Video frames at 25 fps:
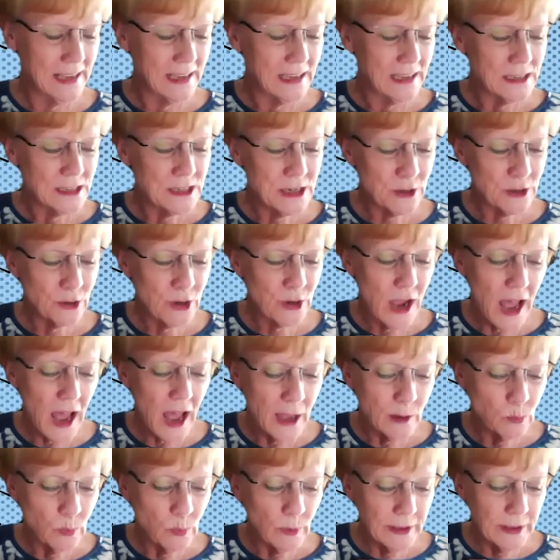Dear
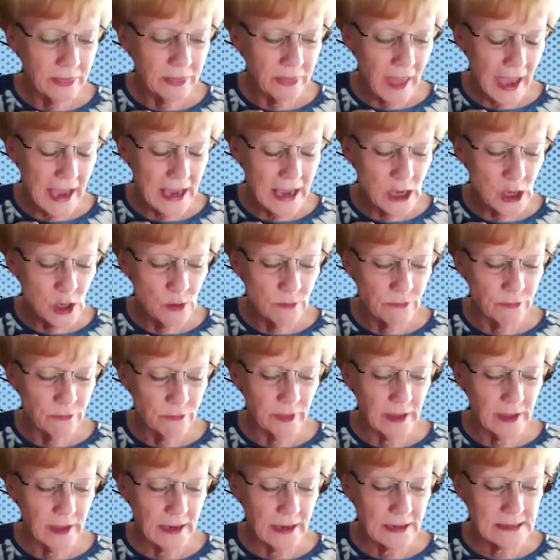God, we thank you for
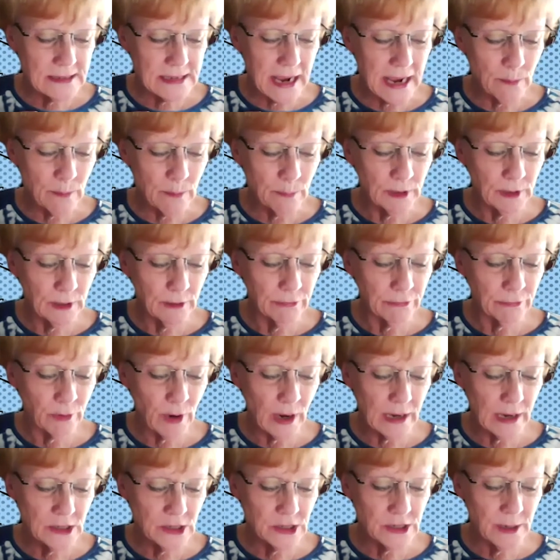the example of
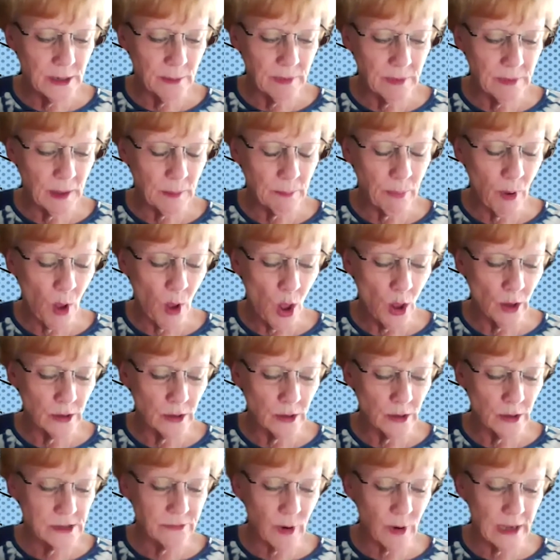friendship that Paul's
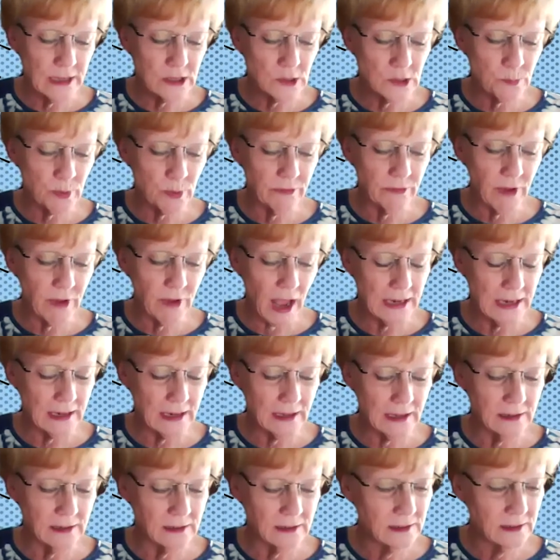friends provided.
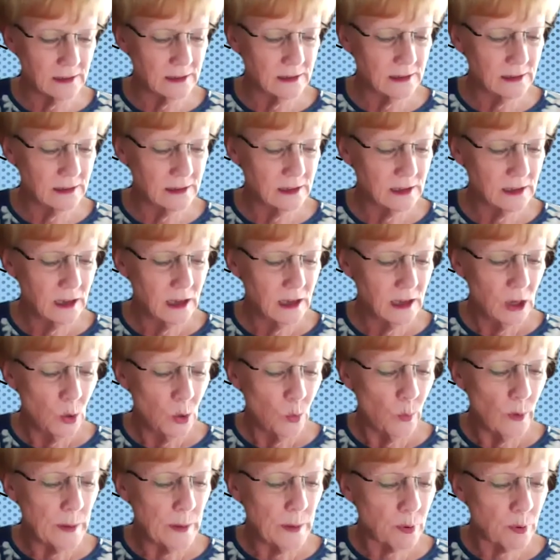
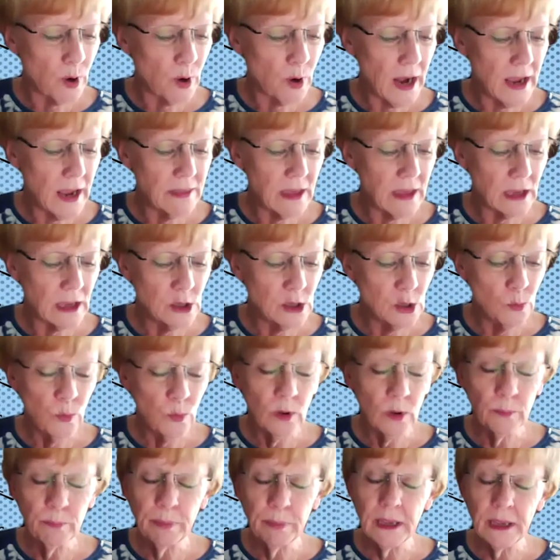We pray that you will
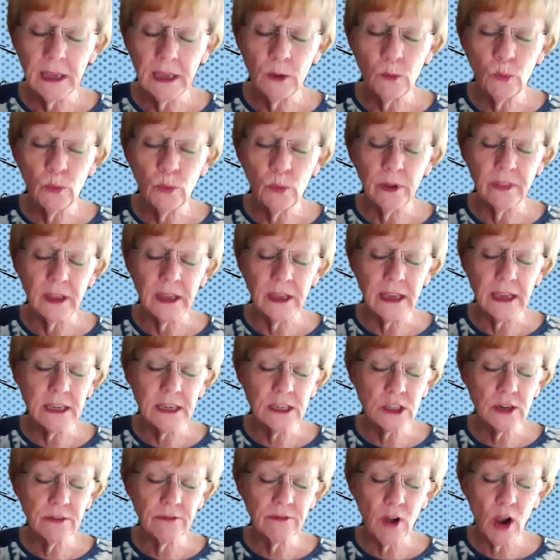be with
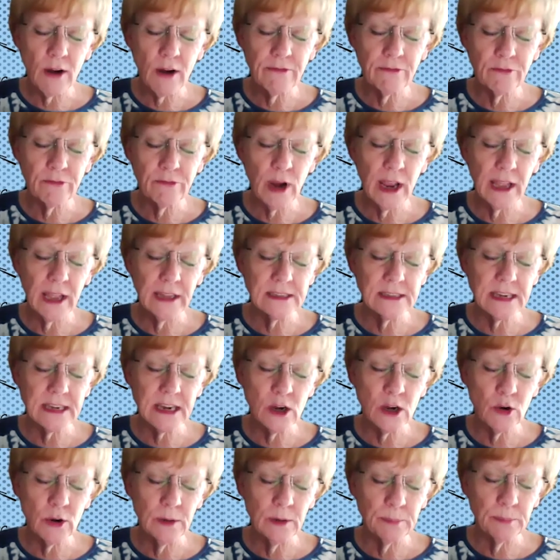each of our friends
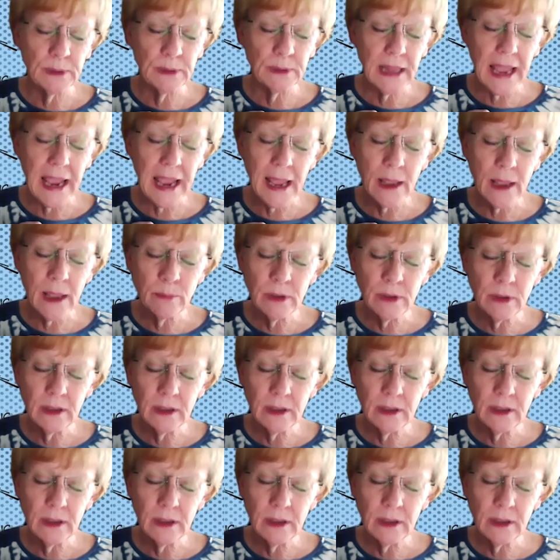here in Blam